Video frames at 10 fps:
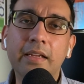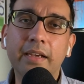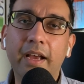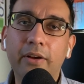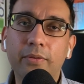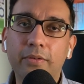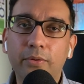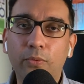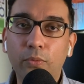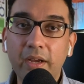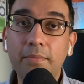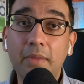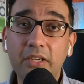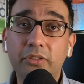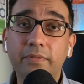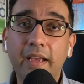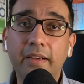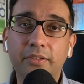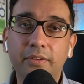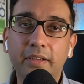Now, one major
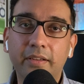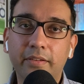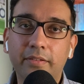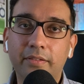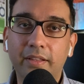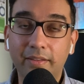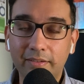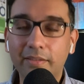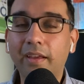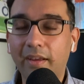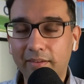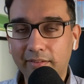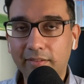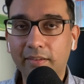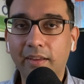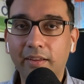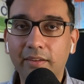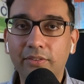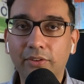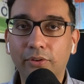factor is, in this case,
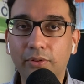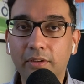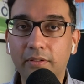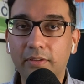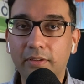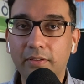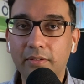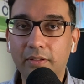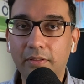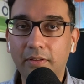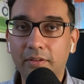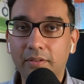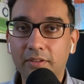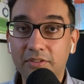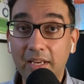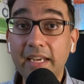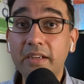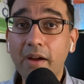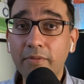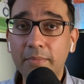is you know the, the the the state
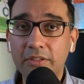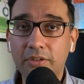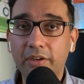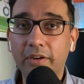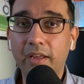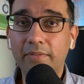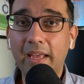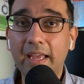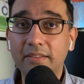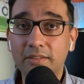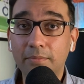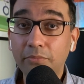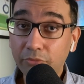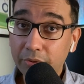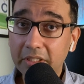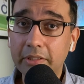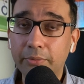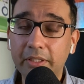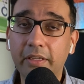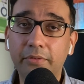governments here have had some really
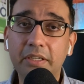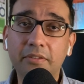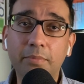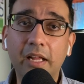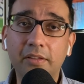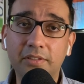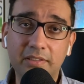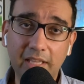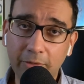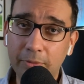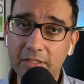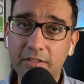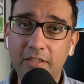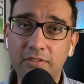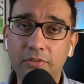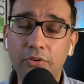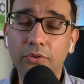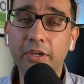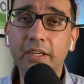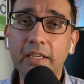really aggressive policies, like we discussed in New
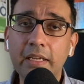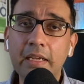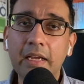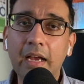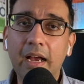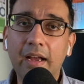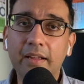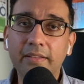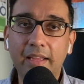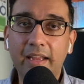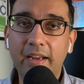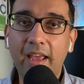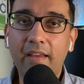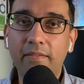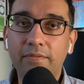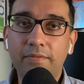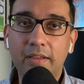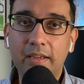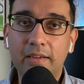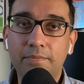York, uh, that have
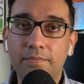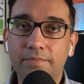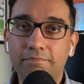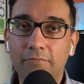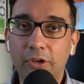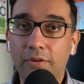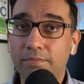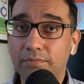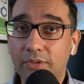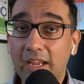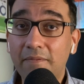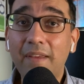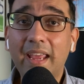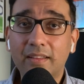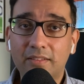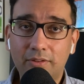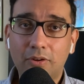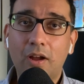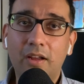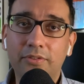uh, you know advanced the
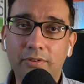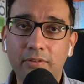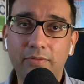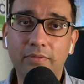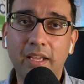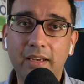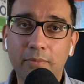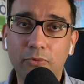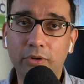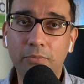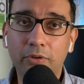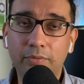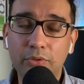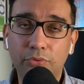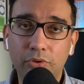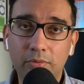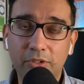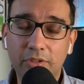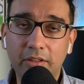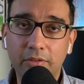cause of getting more and more of these
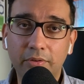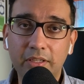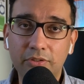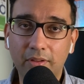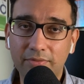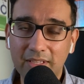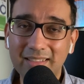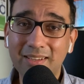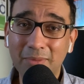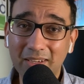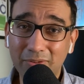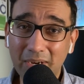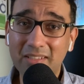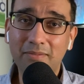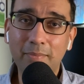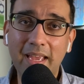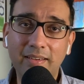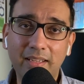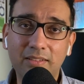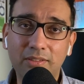renewables on the grid. So they've set some aggressive
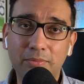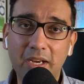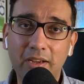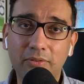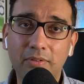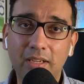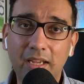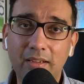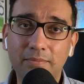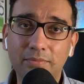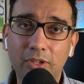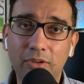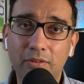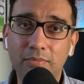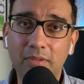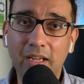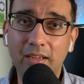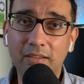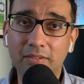mandates around um, you know uh,